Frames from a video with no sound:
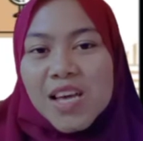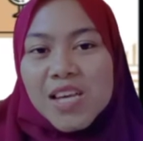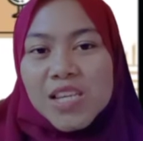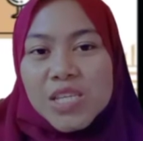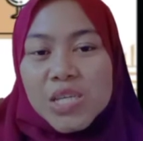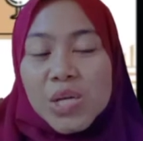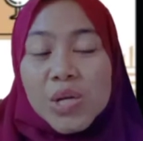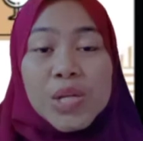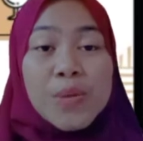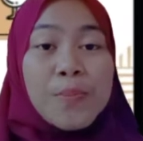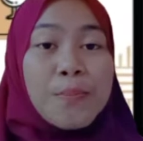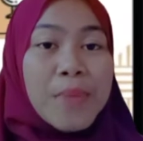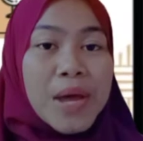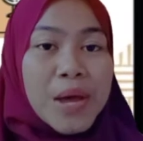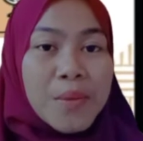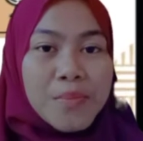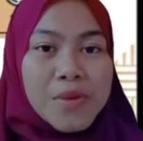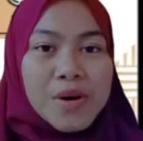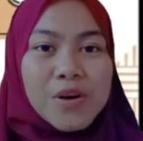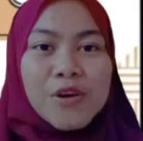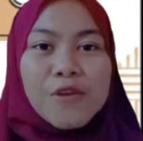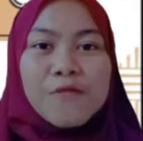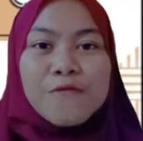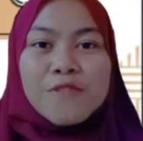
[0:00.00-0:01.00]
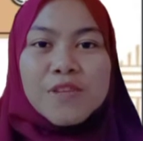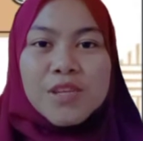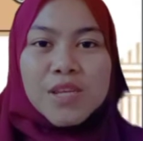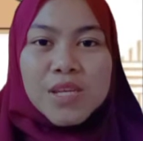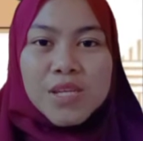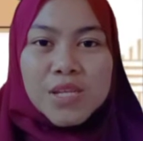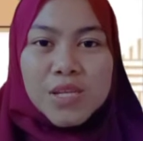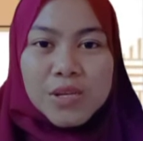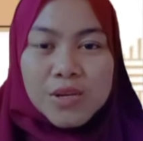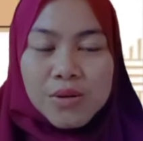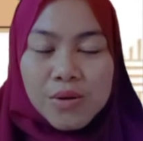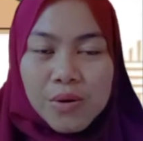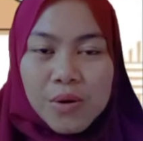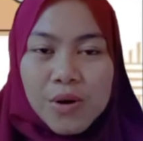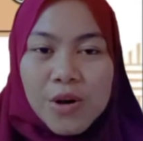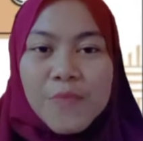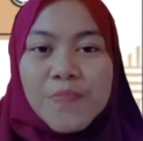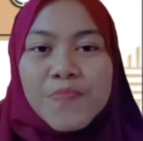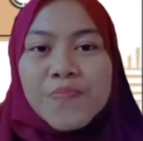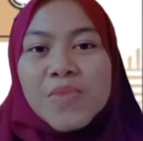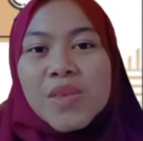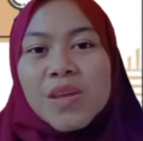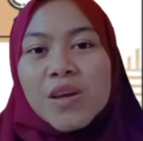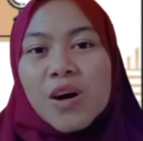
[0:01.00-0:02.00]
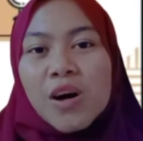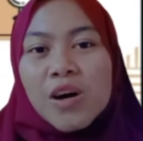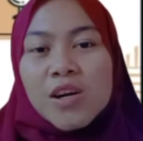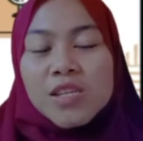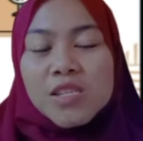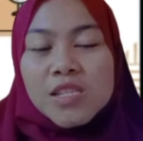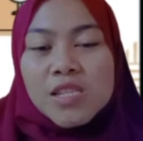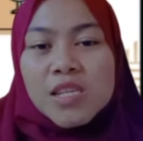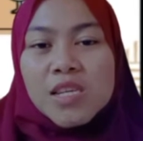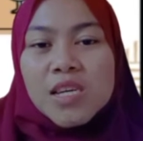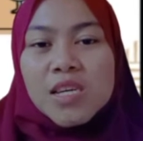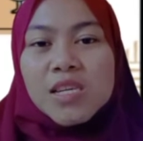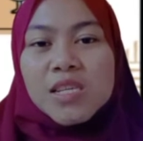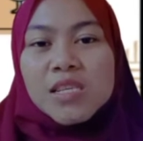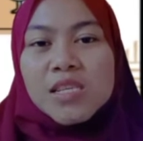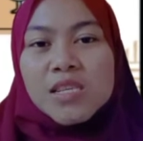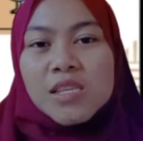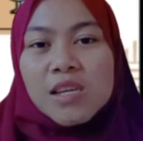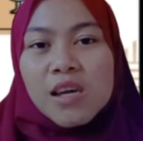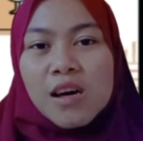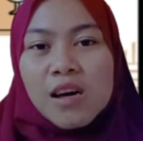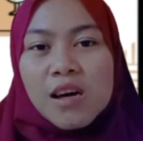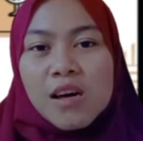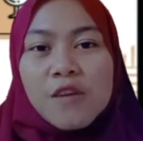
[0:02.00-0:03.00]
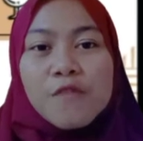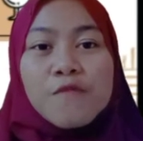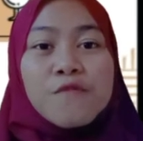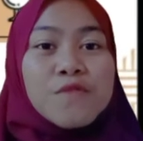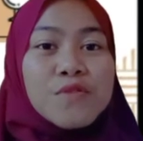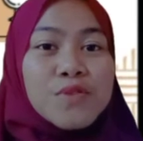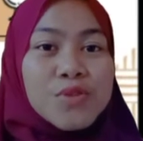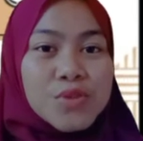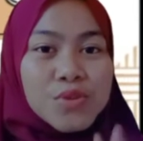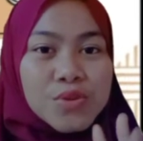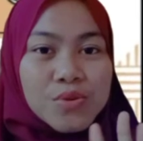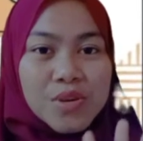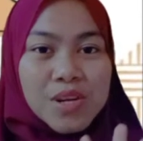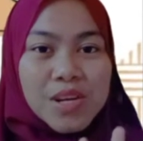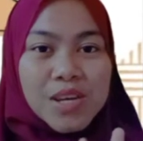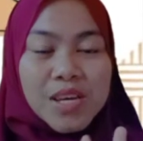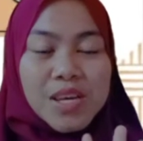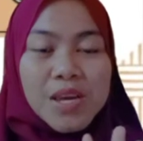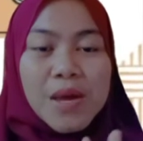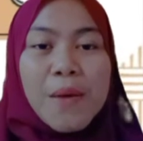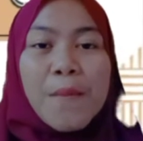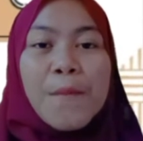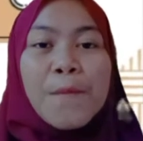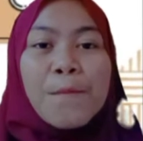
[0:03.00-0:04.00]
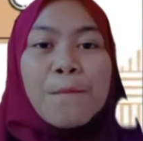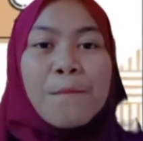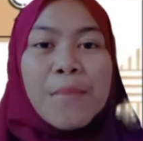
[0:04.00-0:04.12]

So the member of this group consists of three